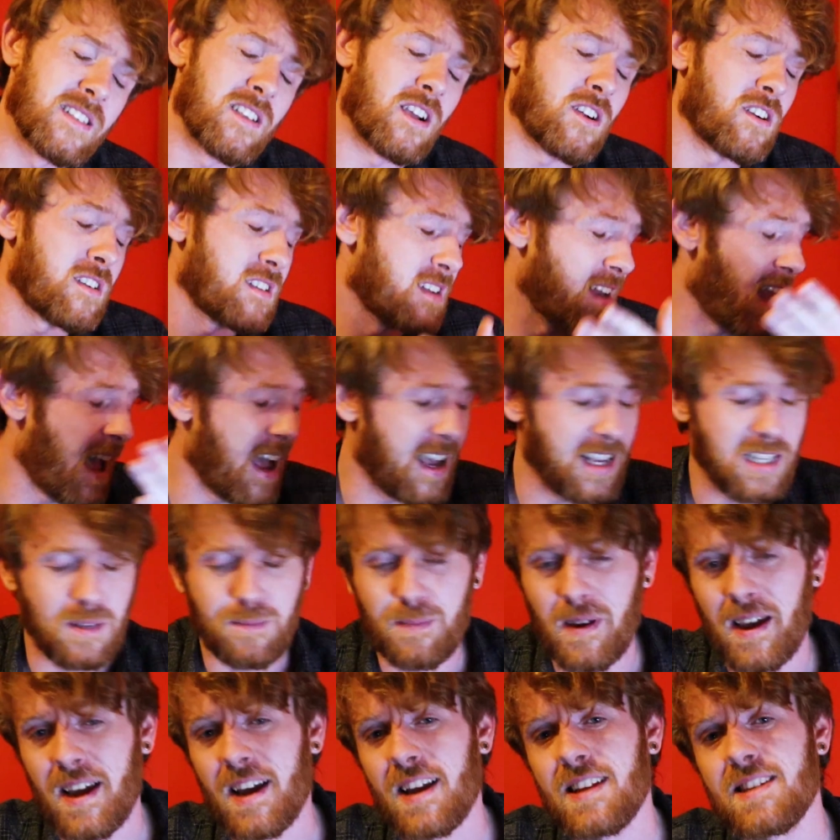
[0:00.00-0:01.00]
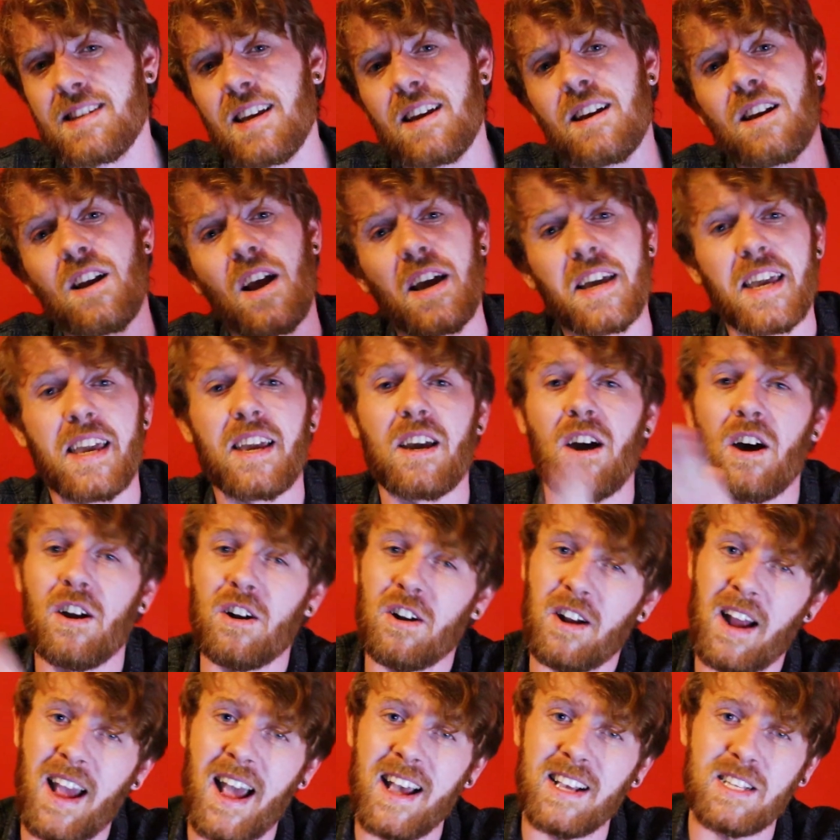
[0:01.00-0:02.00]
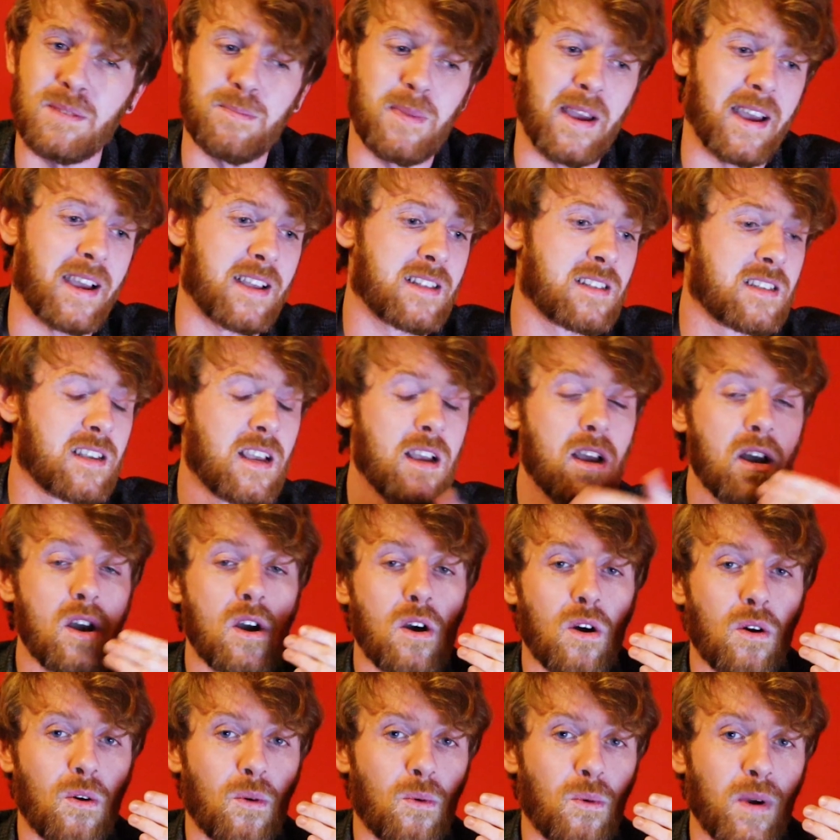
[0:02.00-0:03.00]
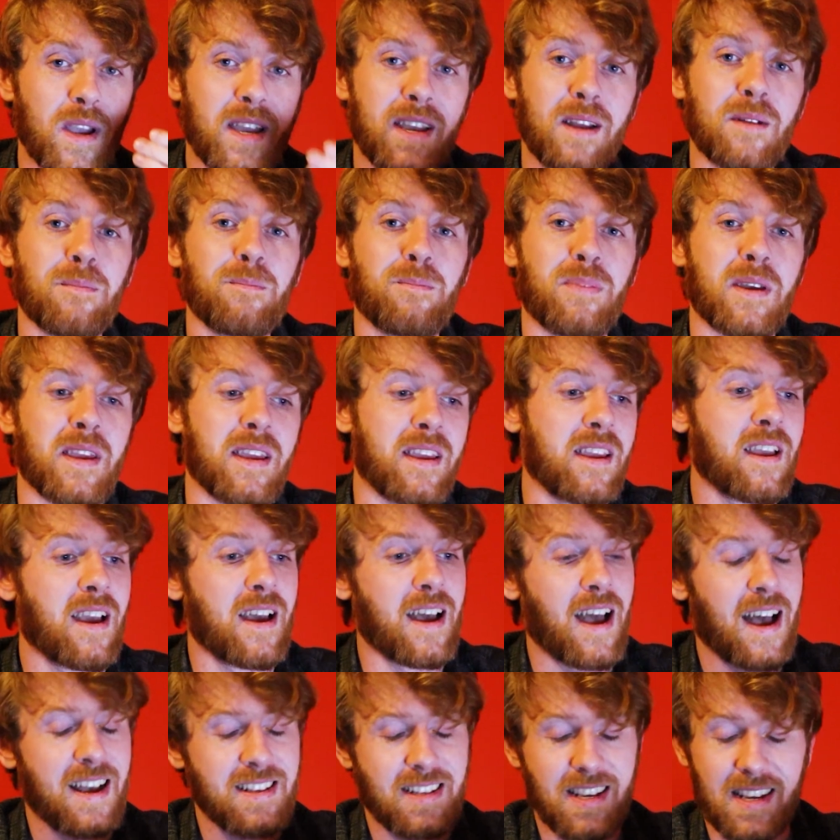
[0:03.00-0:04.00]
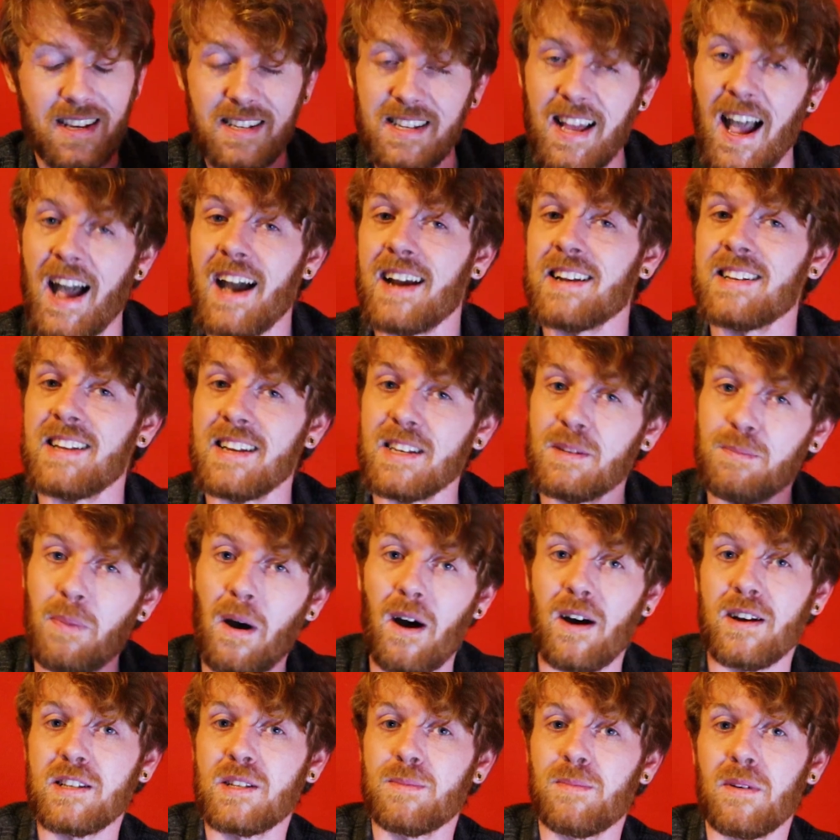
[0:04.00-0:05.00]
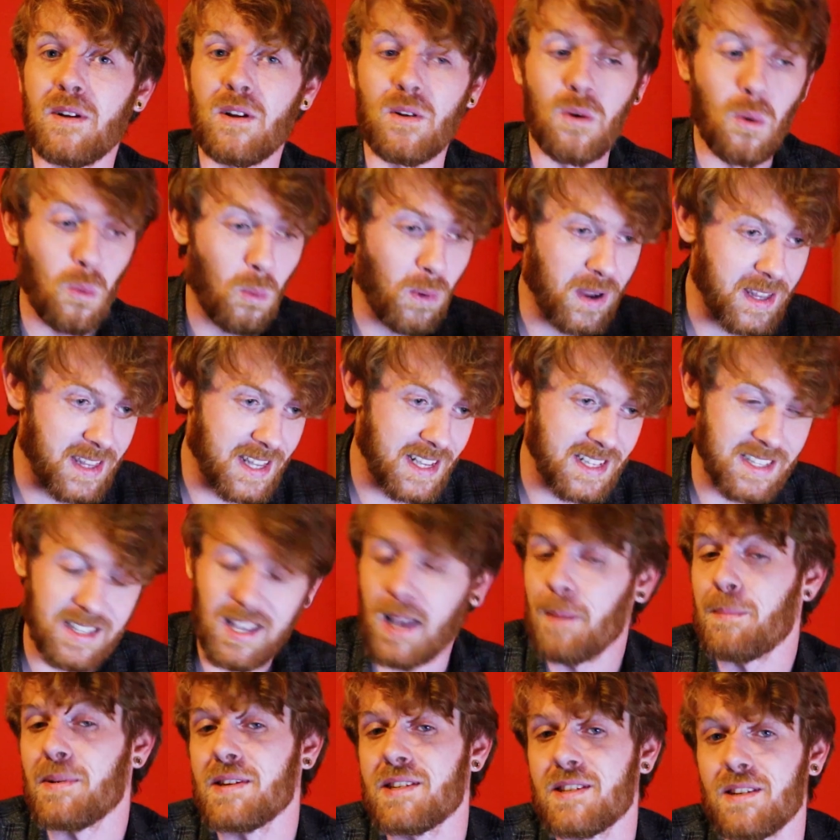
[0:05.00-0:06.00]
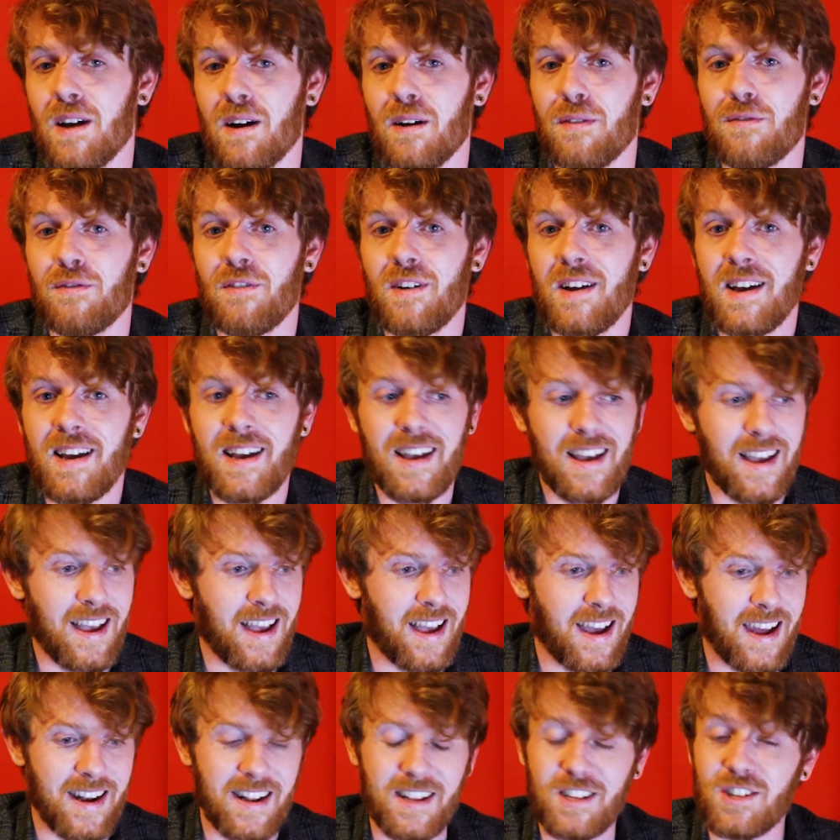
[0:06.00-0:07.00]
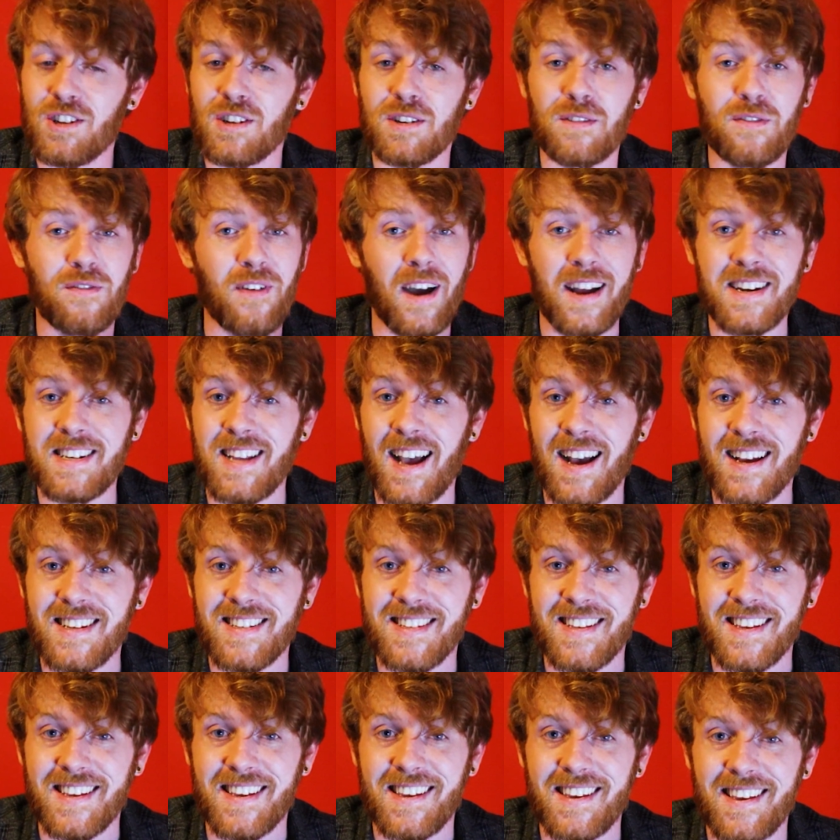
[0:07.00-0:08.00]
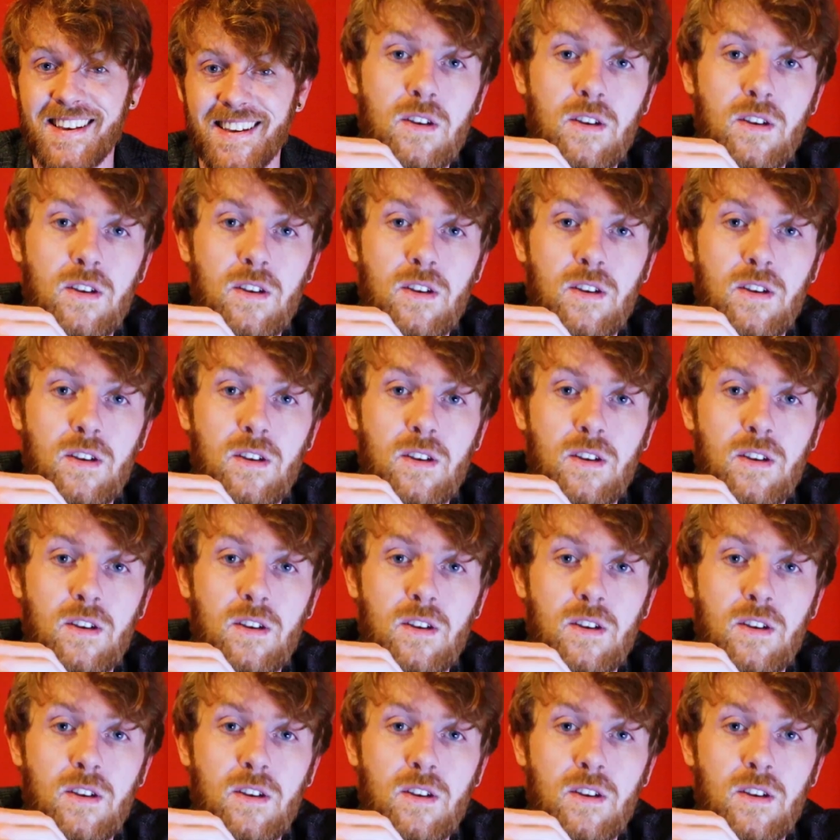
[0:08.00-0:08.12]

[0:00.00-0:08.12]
certain aspects and liking other aspects, we can be as exact as possible with this type of stuff, and it's just fantastic.